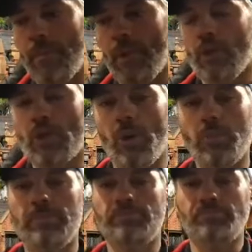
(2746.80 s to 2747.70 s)

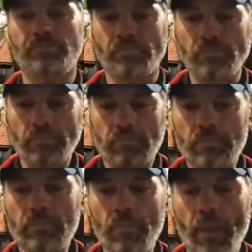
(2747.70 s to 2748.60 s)
So
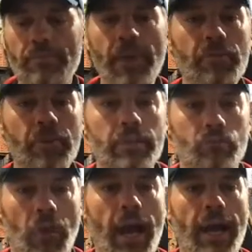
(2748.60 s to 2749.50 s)
favorite
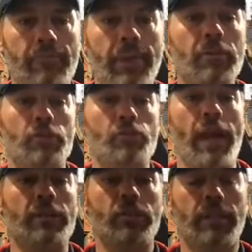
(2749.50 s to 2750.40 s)

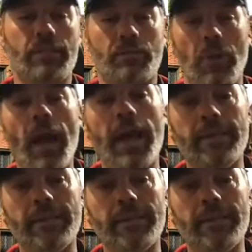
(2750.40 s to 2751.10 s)
attraction that's a ride,